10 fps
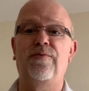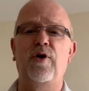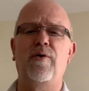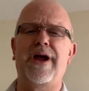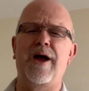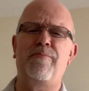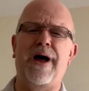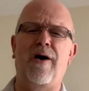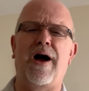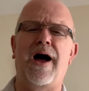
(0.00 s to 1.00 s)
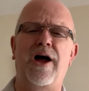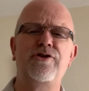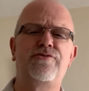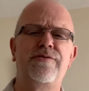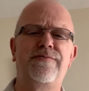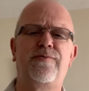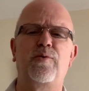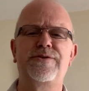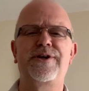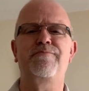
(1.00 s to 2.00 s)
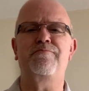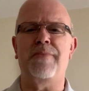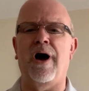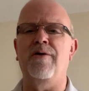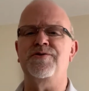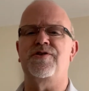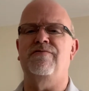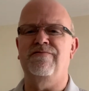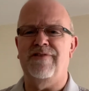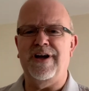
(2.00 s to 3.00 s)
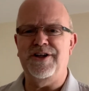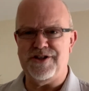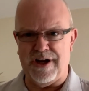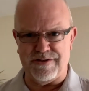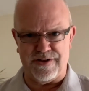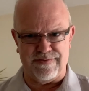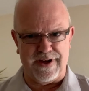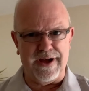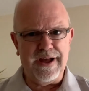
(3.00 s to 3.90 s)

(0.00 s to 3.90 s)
you'll get about 140 miles range out of it.